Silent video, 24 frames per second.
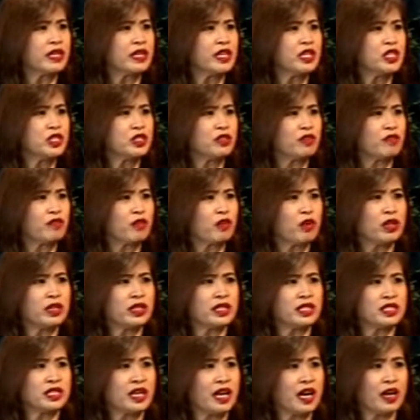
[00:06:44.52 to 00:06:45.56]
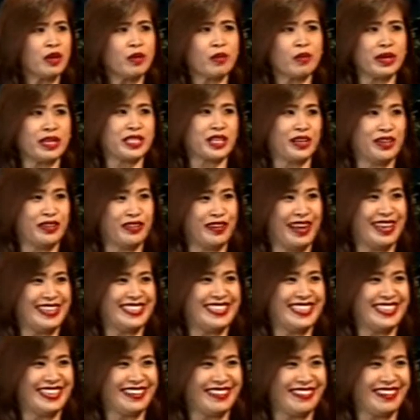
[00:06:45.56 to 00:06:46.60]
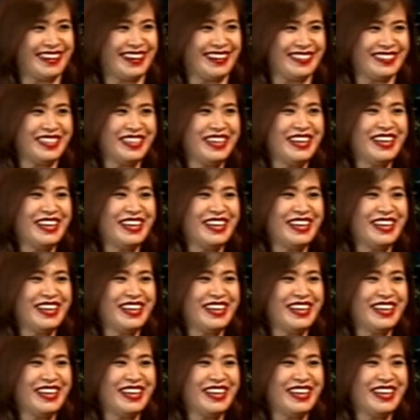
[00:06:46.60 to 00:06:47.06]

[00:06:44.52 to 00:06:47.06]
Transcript: a nation of all the skyways already around